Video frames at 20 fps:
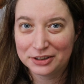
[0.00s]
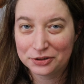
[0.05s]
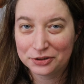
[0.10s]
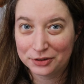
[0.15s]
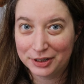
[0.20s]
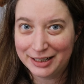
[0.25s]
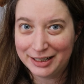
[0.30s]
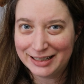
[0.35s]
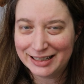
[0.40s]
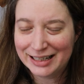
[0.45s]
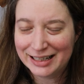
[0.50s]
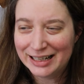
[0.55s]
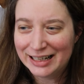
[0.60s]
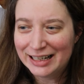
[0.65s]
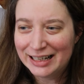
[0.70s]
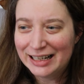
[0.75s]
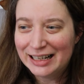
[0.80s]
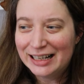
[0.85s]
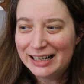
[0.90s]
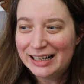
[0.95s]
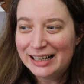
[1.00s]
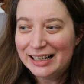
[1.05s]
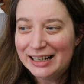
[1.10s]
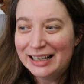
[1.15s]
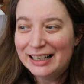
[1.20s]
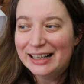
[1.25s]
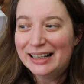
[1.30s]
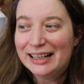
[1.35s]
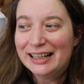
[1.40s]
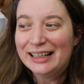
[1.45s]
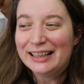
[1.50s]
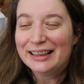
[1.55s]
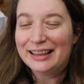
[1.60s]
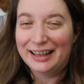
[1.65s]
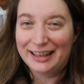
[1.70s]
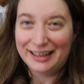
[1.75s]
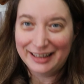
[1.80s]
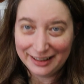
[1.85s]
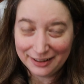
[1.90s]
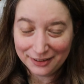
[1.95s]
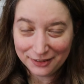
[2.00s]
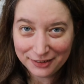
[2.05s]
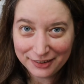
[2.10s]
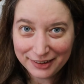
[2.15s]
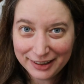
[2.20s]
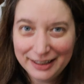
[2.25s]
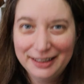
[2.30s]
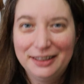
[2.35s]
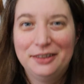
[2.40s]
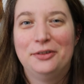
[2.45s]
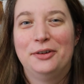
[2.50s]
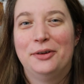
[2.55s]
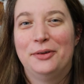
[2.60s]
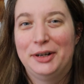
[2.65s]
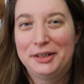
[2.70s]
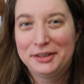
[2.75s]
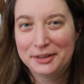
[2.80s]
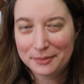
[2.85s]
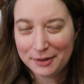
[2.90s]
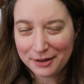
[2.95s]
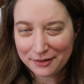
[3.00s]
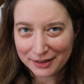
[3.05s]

treat. Thank you for watching my